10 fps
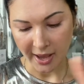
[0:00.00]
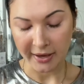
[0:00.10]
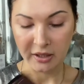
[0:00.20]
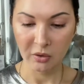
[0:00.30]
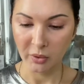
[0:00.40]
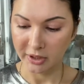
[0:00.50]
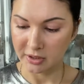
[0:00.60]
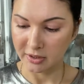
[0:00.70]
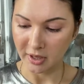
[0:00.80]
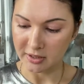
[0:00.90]

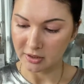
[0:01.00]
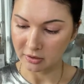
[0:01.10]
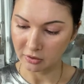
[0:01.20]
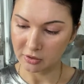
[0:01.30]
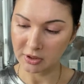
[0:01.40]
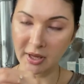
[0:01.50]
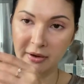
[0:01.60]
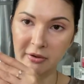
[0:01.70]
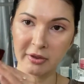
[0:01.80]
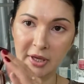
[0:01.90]
Anyways, guys, it looks
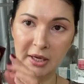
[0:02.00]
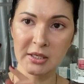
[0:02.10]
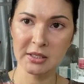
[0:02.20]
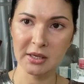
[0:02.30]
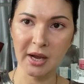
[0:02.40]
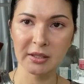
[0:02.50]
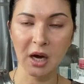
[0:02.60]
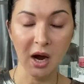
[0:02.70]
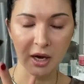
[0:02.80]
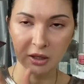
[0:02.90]
like this, and
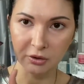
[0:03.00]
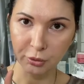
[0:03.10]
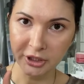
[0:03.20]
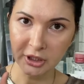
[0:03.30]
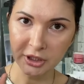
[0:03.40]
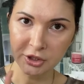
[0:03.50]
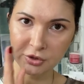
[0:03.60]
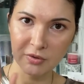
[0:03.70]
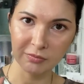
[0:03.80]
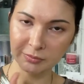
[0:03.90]
I really,
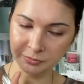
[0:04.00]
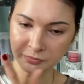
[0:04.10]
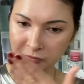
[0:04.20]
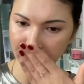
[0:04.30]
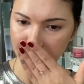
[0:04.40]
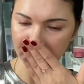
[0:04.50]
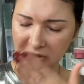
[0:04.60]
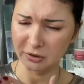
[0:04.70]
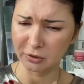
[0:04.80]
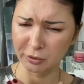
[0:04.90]

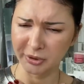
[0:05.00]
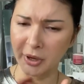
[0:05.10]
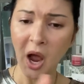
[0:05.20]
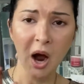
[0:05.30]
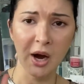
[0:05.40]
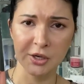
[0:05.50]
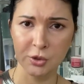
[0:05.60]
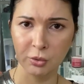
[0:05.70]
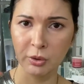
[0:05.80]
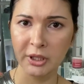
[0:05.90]
I
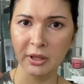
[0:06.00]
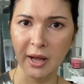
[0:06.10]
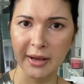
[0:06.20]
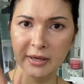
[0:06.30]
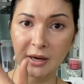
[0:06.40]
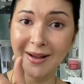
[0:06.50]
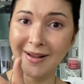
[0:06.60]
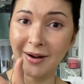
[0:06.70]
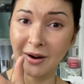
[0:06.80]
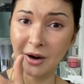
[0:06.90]
truly like
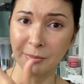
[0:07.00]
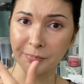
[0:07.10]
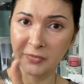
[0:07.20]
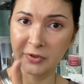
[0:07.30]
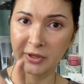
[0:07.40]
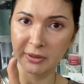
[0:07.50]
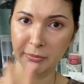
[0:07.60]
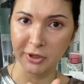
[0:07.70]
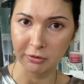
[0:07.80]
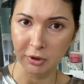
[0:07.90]
the
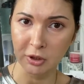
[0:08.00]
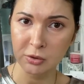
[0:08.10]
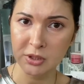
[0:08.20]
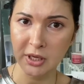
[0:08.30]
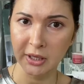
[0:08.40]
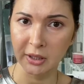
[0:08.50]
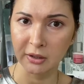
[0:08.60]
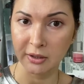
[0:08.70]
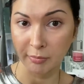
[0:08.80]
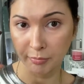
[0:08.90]
mirrors
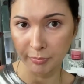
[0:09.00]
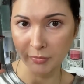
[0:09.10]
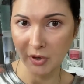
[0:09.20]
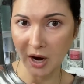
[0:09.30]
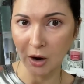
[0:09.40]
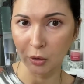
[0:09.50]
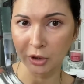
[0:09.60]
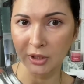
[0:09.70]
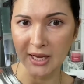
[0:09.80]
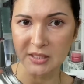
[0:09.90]
in
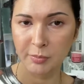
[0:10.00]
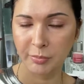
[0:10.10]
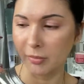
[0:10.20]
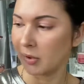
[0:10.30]
Hourglass